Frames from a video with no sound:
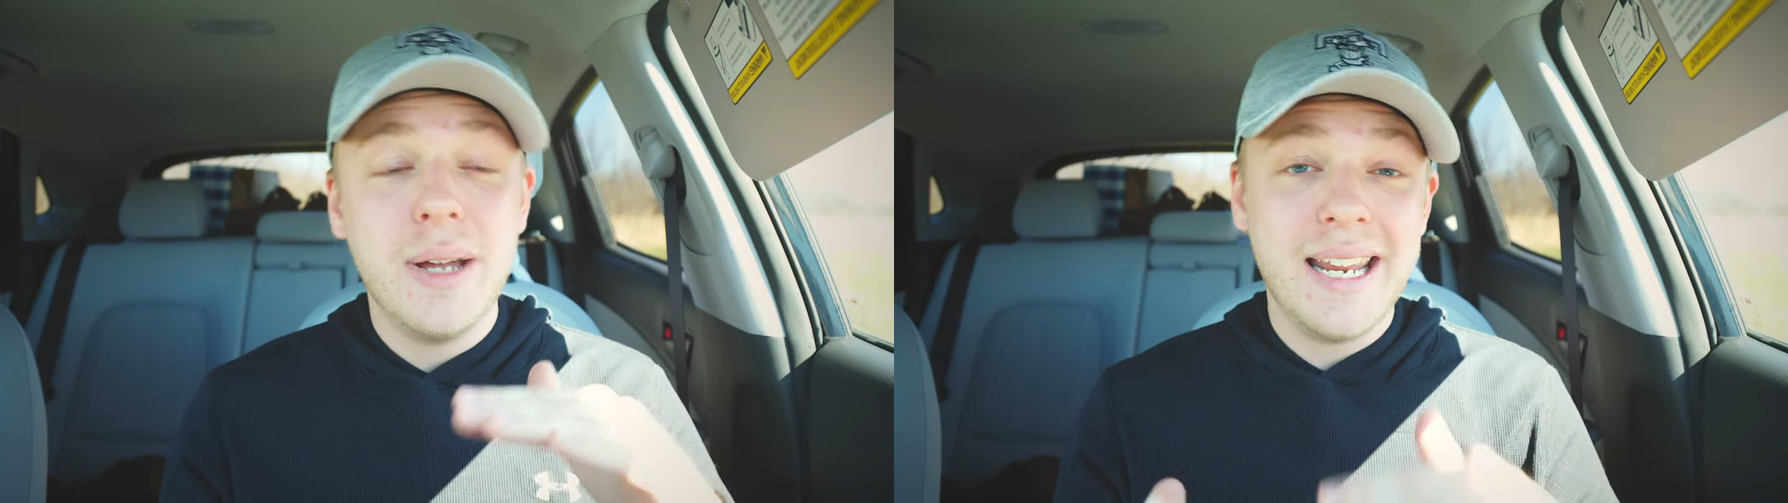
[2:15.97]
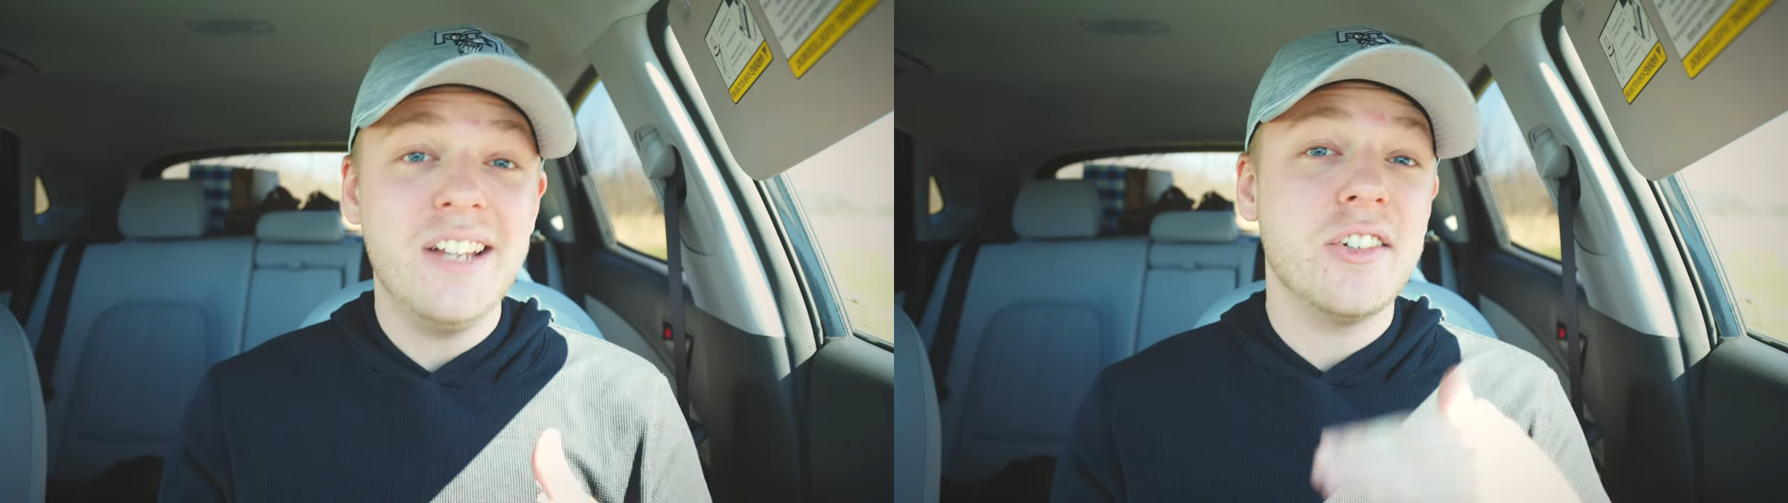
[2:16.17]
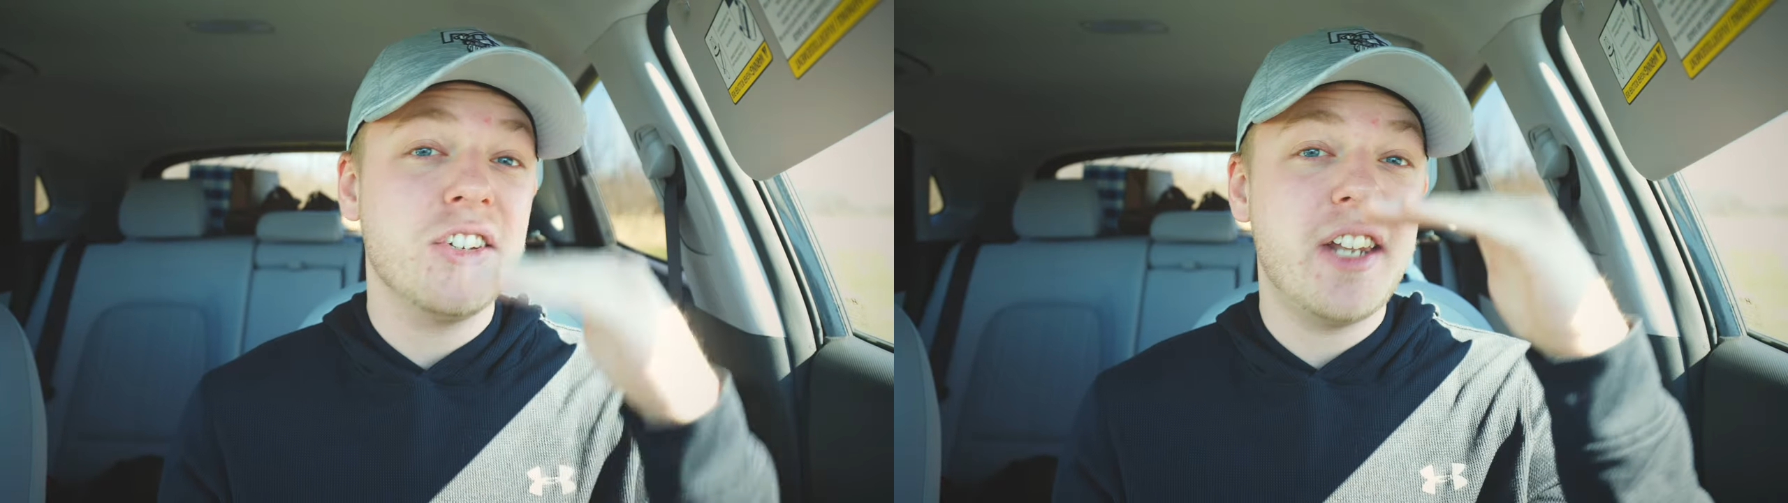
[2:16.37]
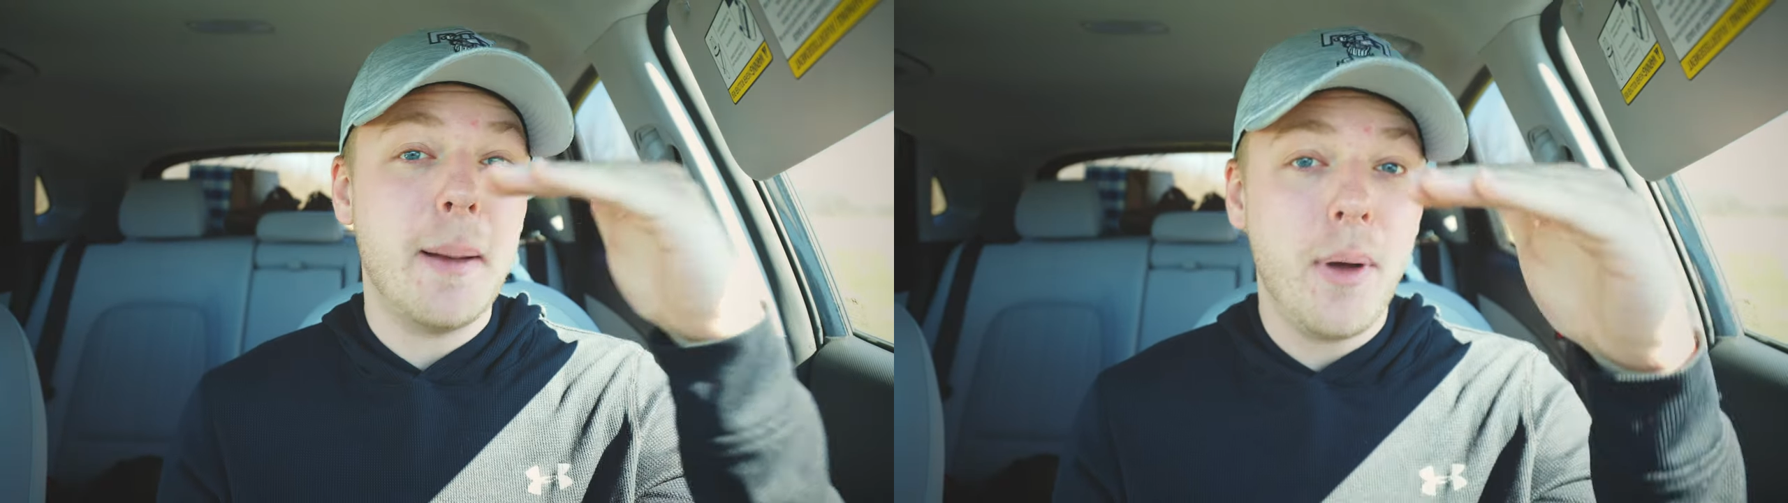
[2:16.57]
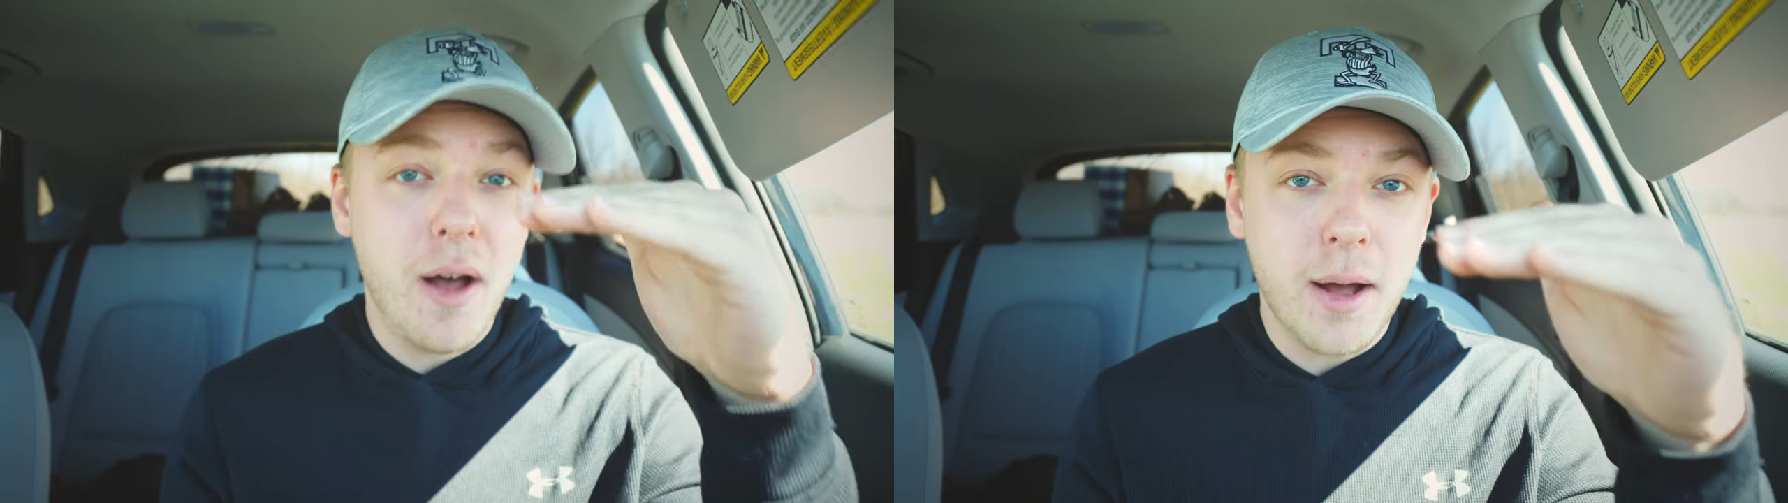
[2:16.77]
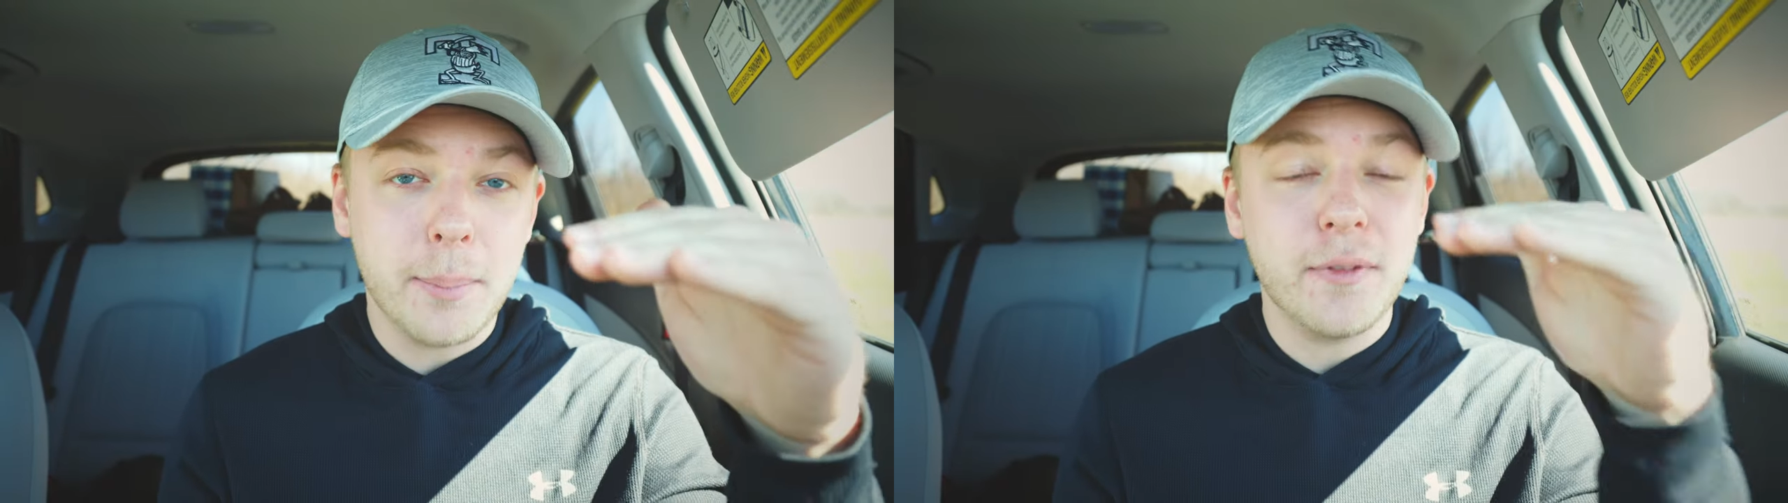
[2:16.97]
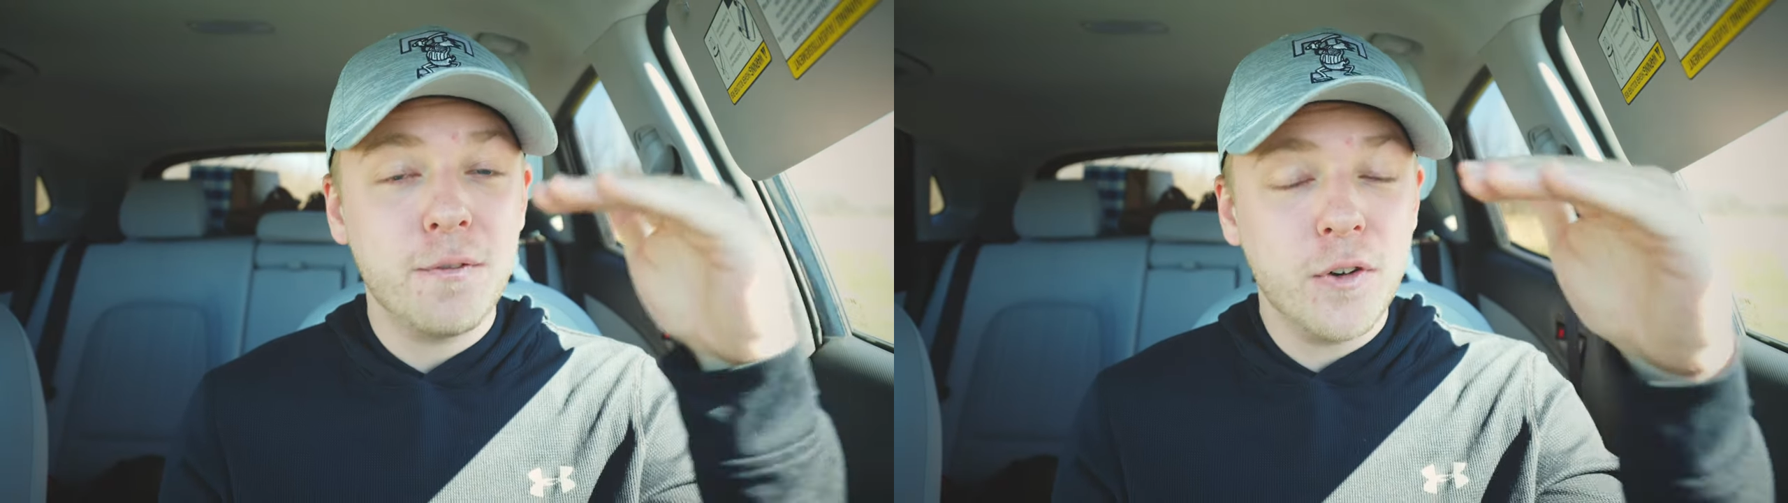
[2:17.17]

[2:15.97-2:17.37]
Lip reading: but it is a step up